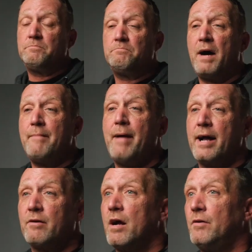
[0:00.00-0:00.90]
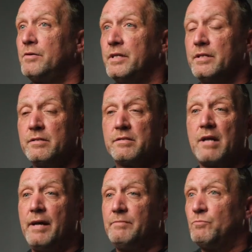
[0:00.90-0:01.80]
My background is
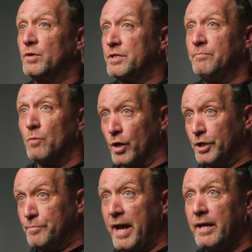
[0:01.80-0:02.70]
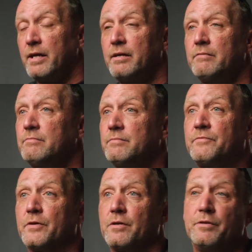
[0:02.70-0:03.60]
I was in mortgage banking
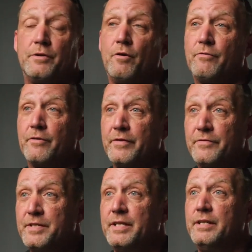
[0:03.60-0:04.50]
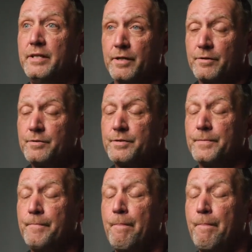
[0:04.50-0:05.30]
for a little over fifteen years.